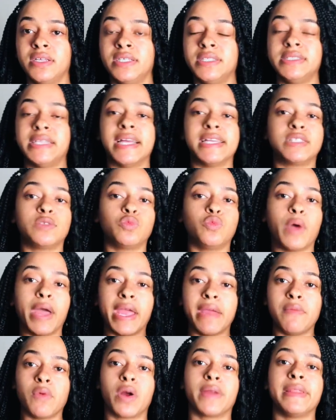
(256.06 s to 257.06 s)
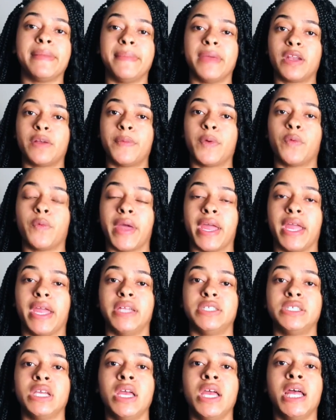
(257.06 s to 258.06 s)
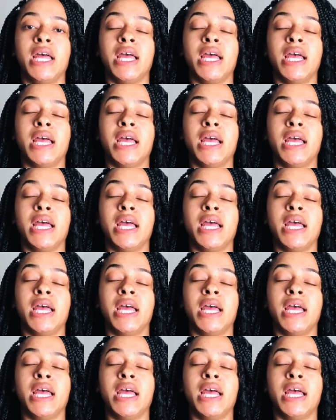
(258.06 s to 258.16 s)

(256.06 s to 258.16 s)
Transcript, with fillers: That's way more than minimum wage.